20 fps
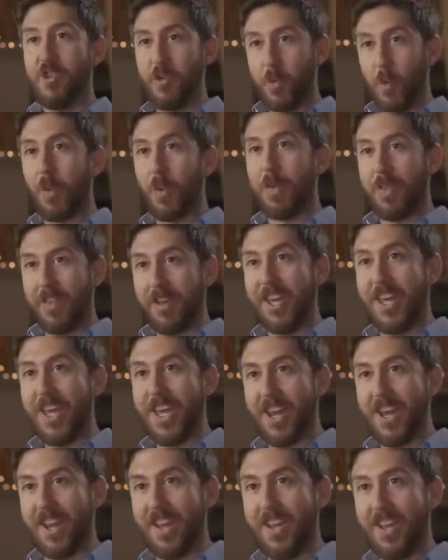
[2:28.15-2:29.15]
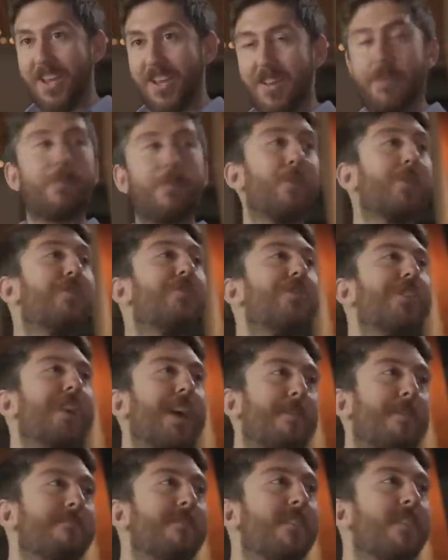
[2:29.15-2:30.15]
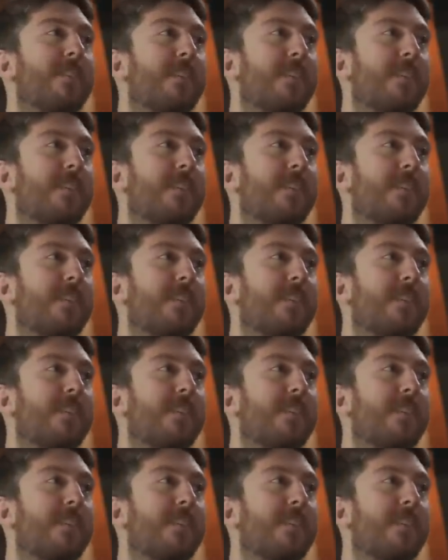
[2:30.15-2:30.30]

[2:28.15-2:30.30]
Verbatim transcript: you're the king. Like, what's your name?